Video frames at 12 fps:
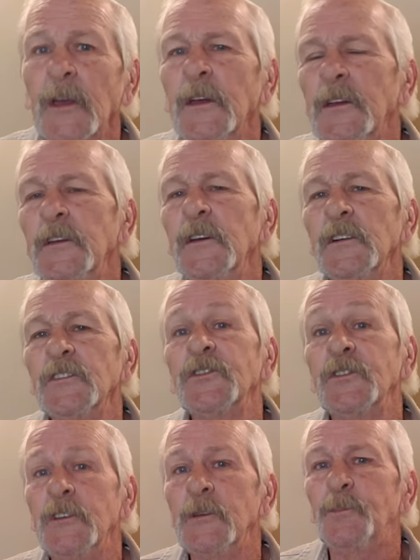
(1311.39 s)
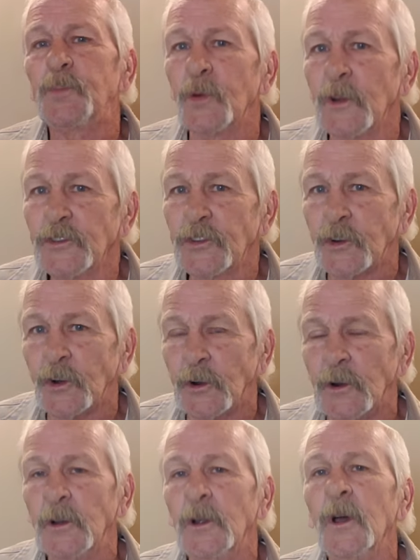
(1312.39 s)
He is the
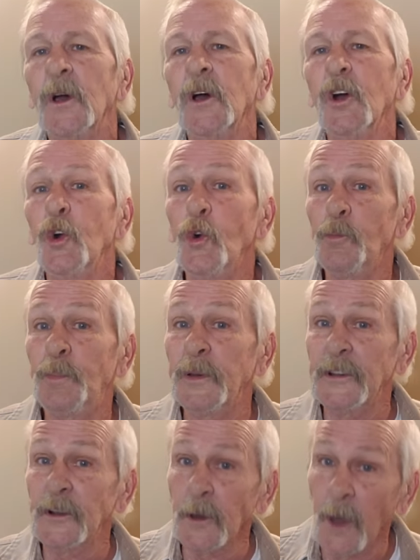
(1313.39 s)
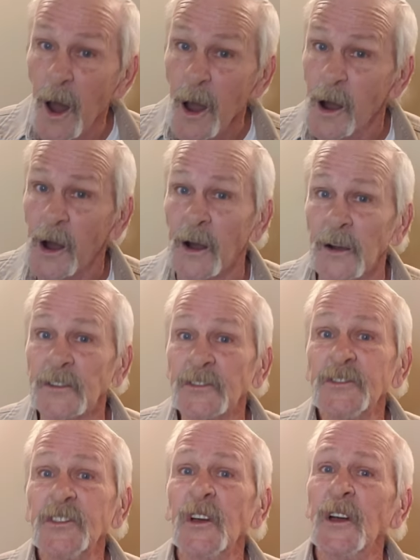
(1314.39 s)
prisoner who
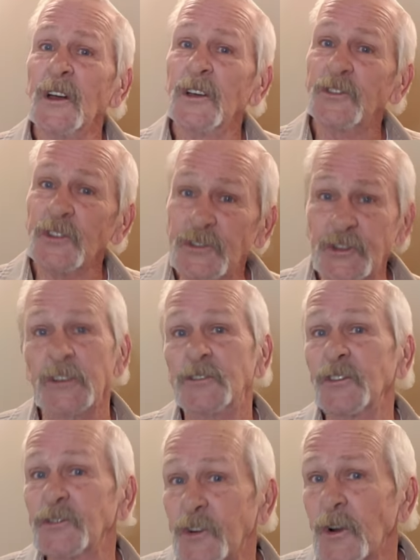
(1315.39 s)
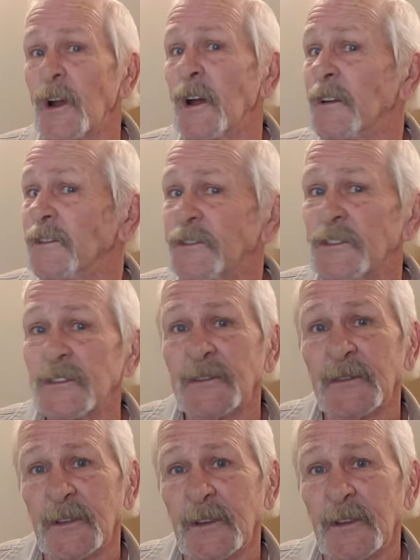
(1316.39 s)
belongs to Jesus Christ.